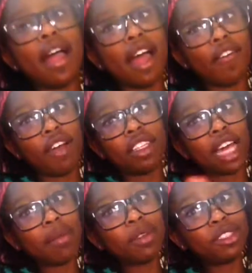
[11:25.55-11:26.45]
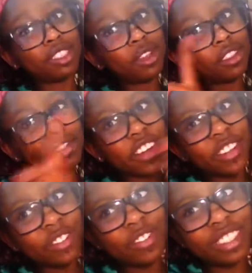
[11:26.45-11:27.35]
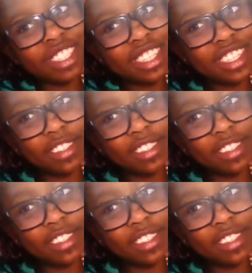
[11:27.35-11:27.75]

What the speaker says: have a good time using those phones.